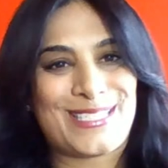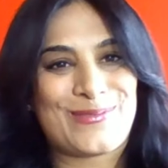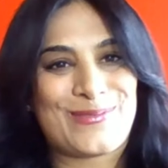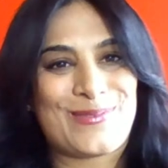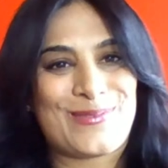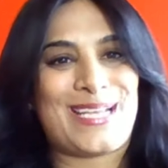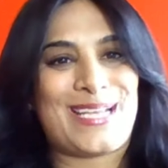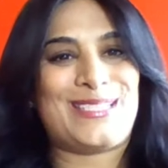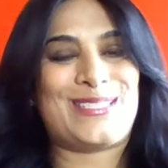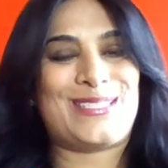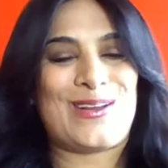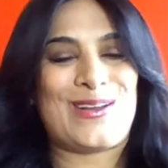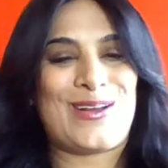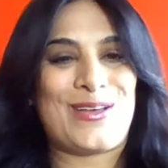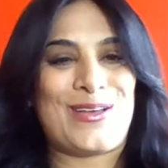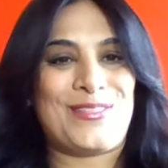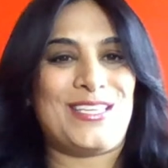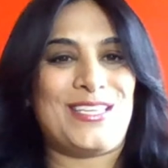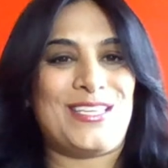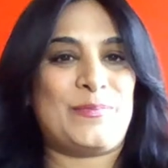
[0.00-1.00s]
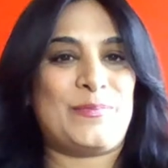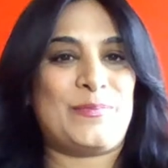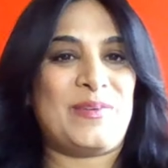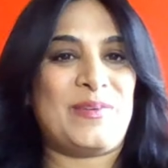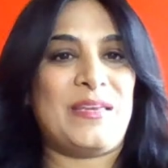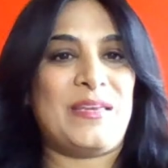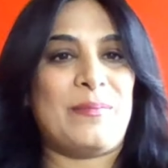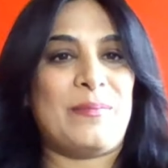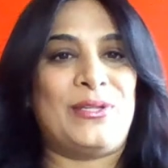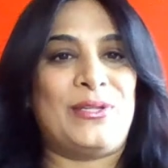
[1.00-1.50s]
when I saw these
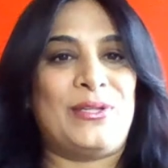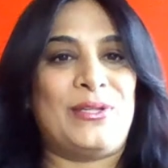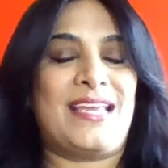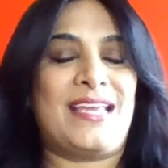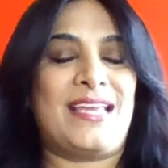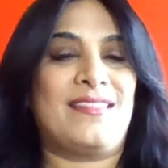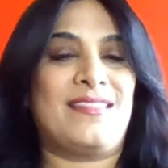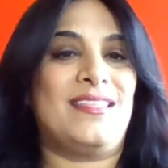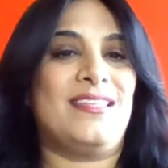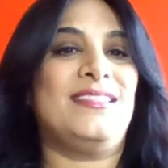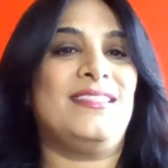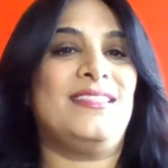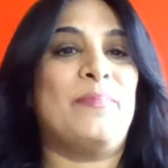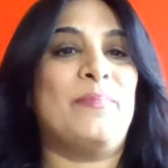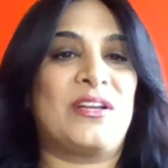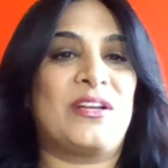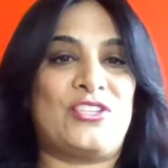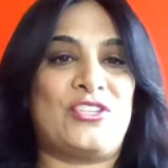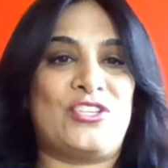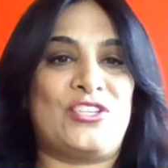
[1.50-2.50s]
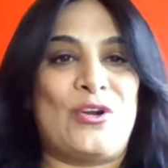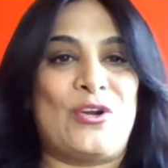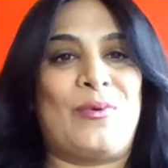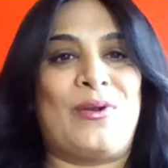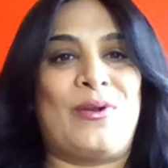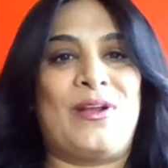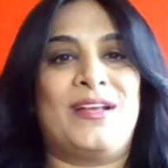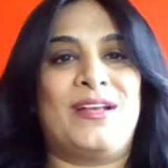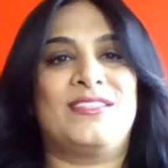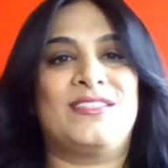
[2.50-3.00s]
people like the Deepak
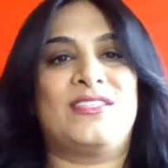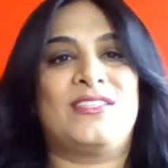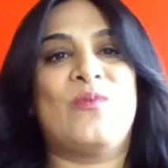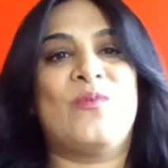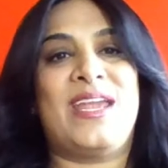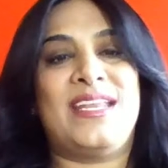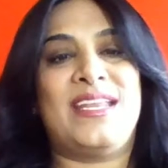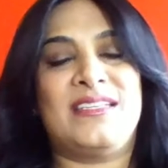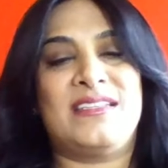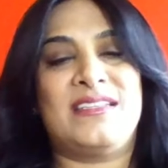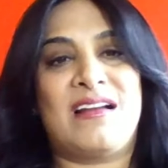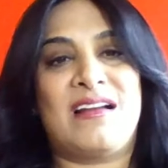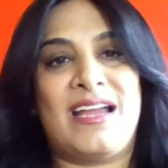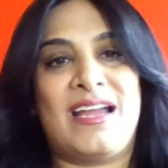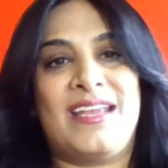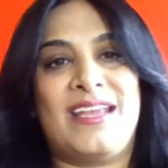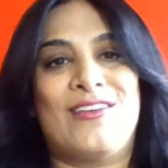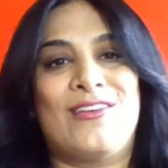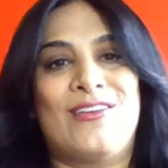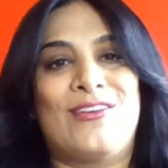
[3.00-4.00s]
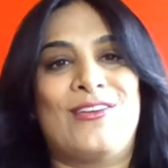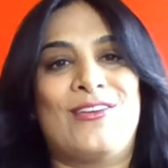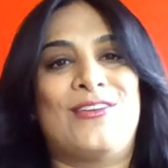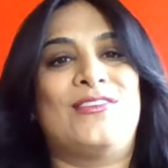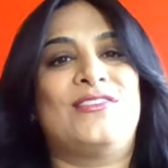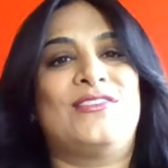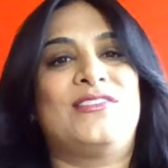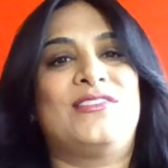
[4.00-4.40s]
Chopras, the Wayne Dyers,